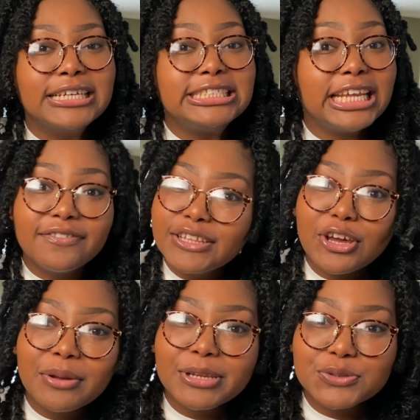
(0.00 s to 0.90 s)
definitely
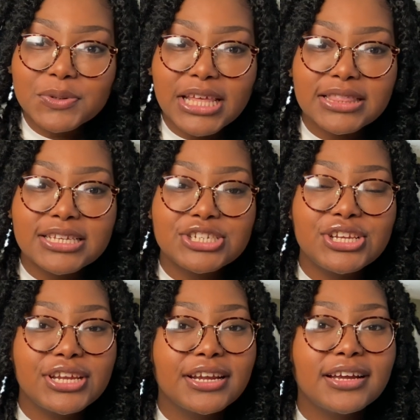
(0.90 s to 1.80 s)
going to be doing that this
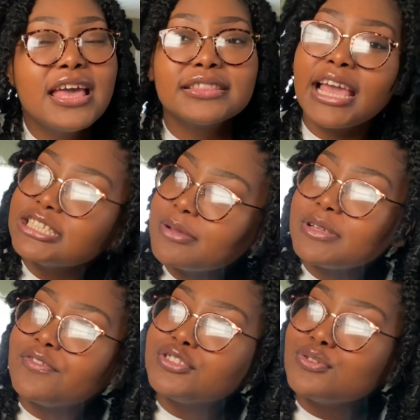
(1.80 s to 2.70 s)
year. Thanks so much
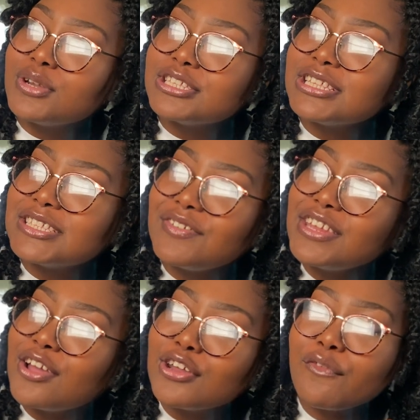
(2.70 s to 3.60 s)
for tuning into this
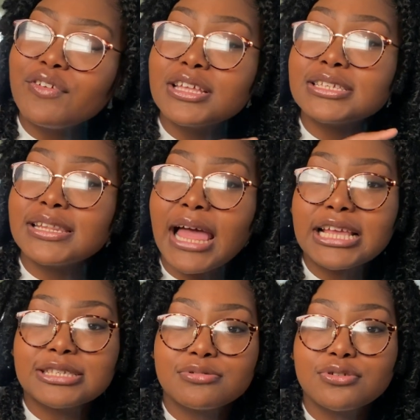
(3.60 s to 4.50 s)
video. Don't forget to like,
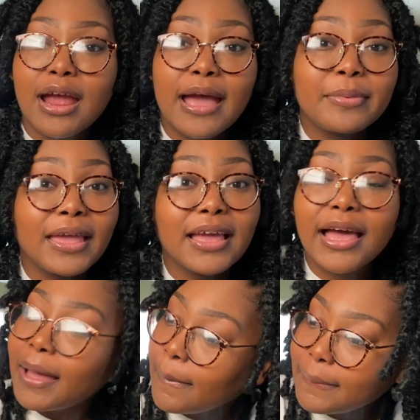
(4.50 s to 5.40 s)
subscribe, and
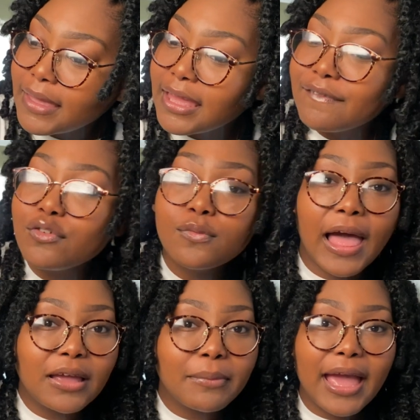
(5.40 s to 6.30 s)
comment. If you
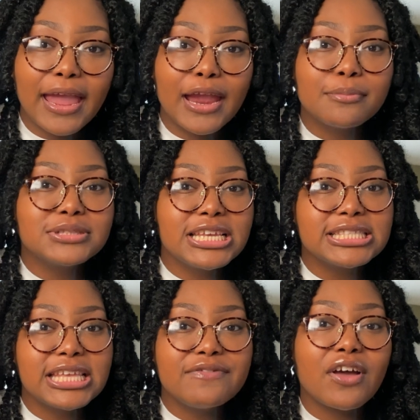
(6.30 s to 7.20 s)
like my hair, please
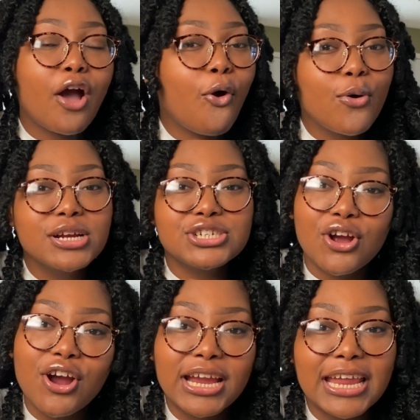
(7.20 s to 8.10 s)
leave an orange
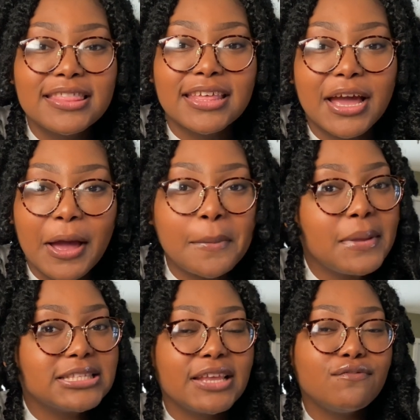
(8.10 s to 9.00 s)
heart in the
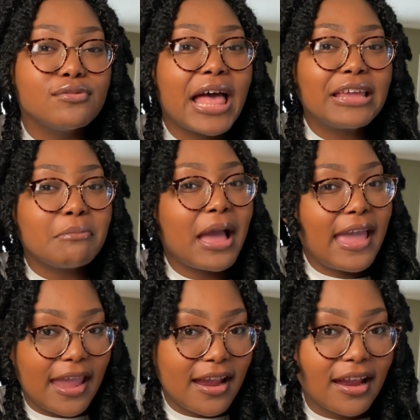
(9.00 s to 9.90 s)
comments. If you like my
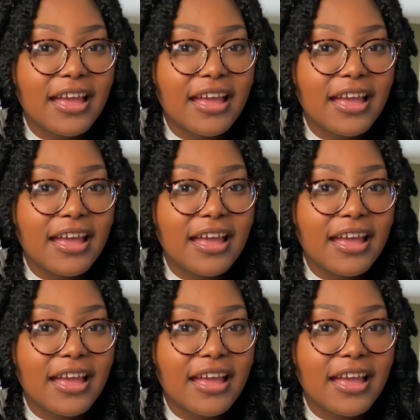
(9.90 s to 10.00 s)
hair,